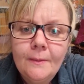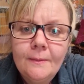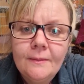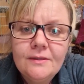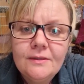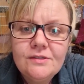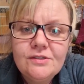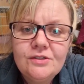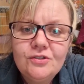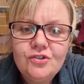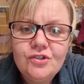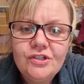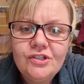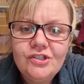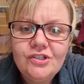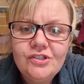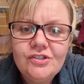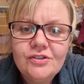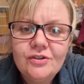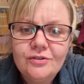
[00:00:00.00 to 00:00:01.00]
So
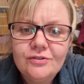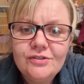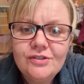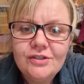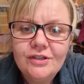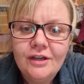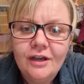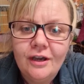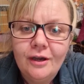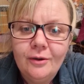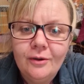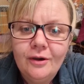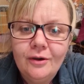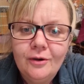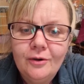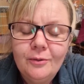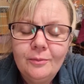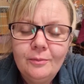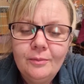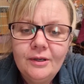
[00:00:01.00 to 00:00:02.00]
Trisha's got to go.
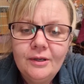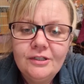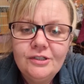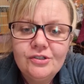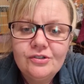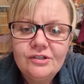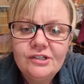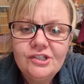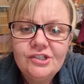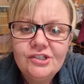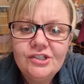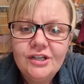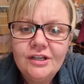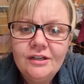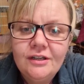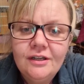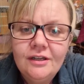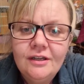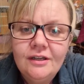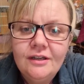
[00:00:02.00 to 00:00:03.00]
Oh, bye, Trisha.
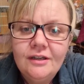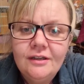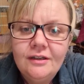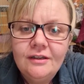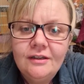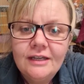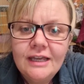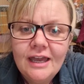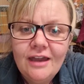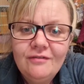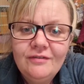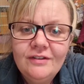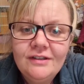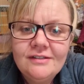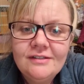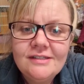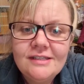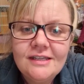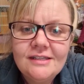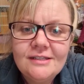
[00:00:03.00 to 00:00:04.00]
Kevin
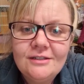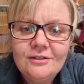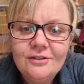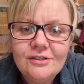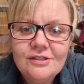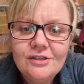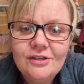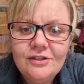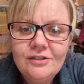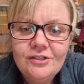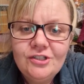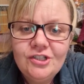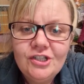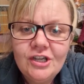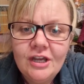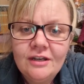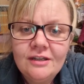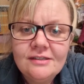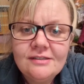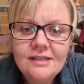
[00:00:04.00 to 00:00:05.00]
says, looks good.
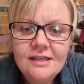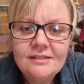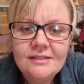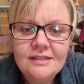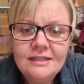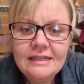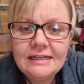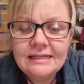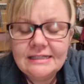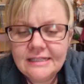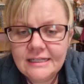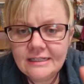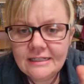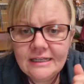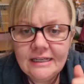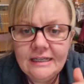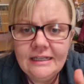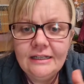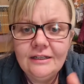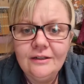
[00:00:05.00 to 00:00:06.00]
Janet says, a knitting
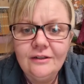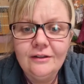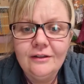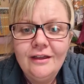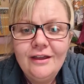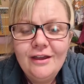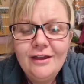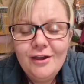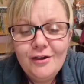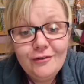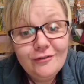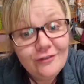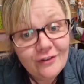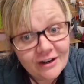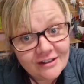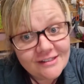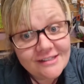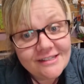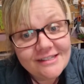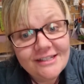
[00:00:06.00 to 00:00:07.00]
needle.
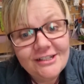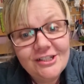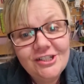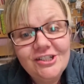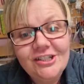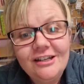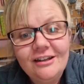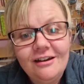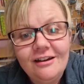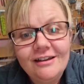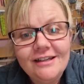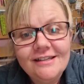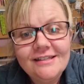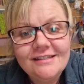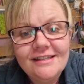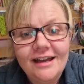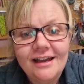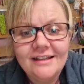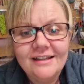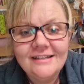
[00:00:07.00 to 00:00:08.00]
Frances, she likes
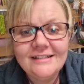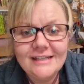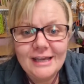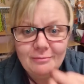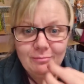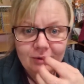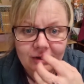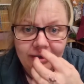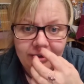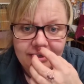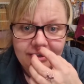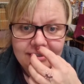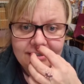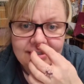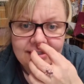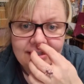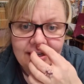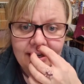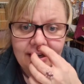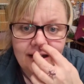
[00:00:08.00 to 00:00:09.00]
that. Deb likes
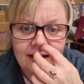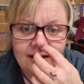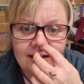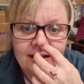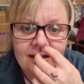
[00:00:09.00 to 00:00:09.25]
that.